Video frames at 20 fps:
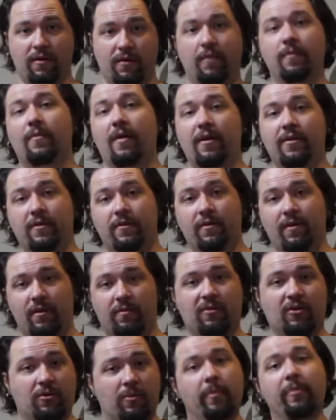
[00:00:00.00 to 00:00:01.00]
the method that
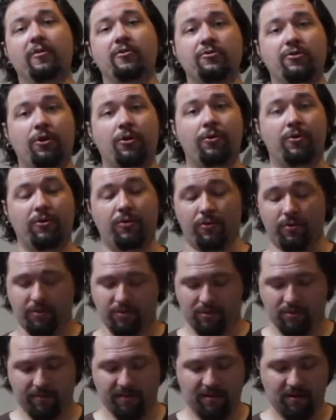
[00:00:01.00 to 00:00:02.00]
I'm going to be showing you a
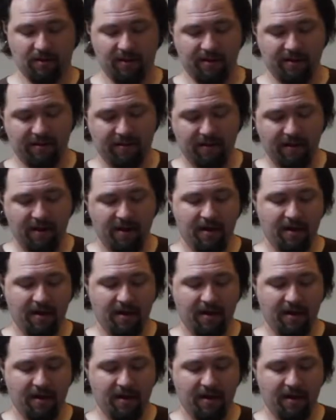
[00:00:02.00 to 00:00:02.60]
little bit later